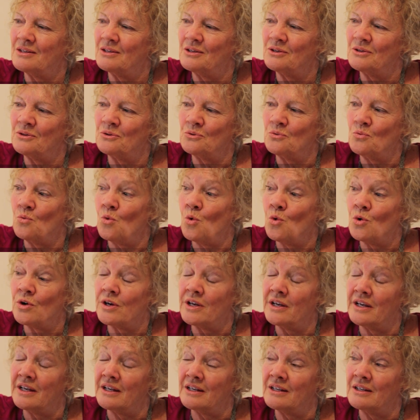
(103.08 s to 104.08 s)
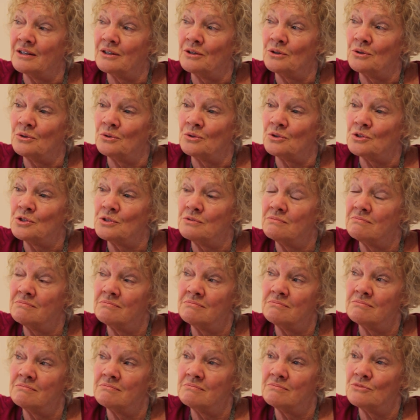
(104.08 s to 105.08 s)
walking or
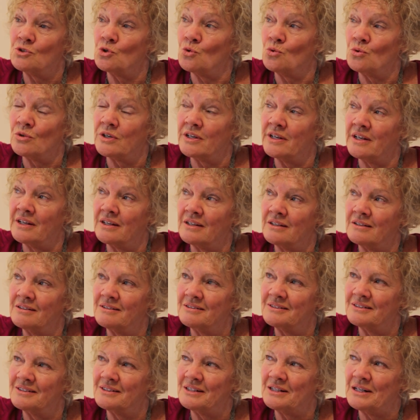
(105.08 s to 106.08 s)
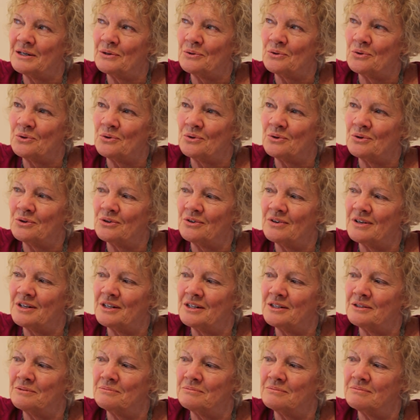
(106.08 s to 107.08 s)
talking, or
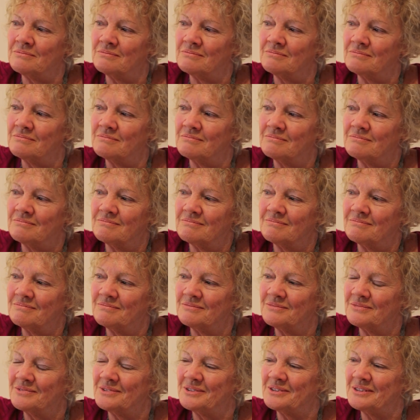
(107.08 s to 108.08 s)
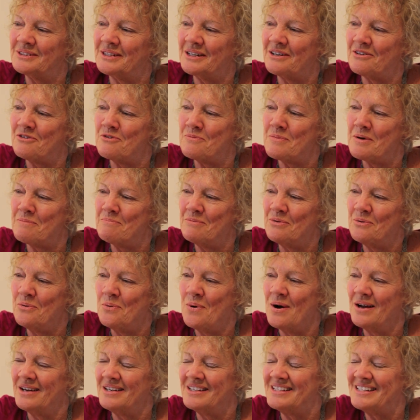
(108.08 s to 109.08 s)
I remember
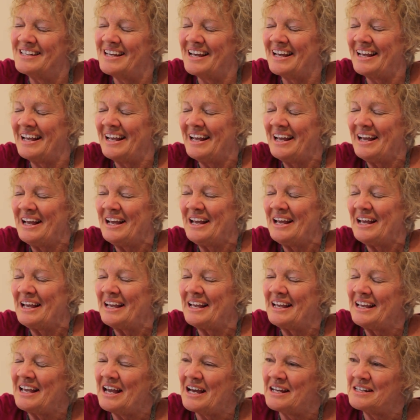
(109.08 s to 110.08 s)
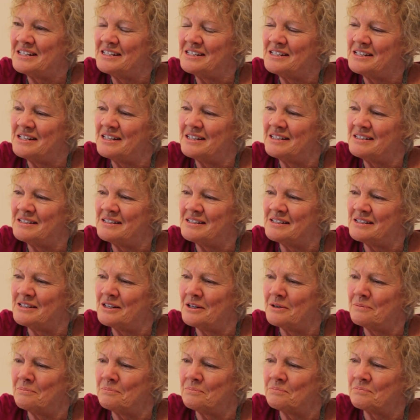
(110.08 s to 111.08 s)
one day he added his
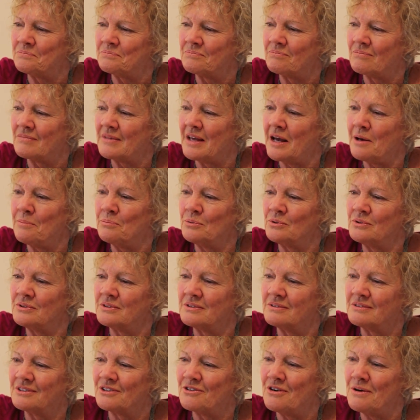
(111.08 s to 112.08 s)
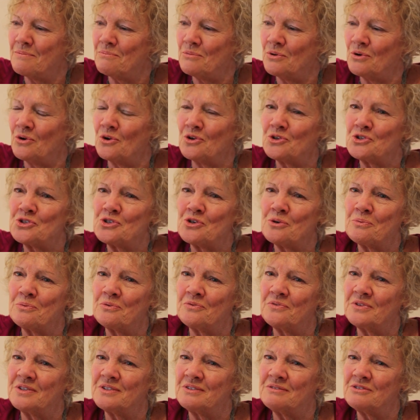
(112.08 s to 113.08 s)
apple crumble on top
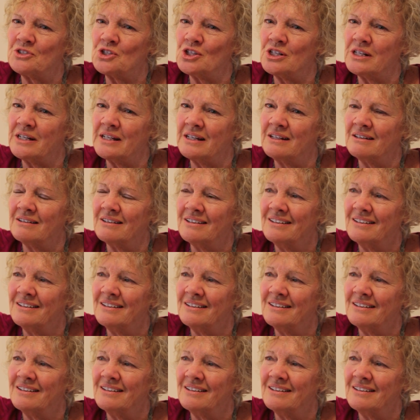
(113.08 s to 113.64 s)
of the chili.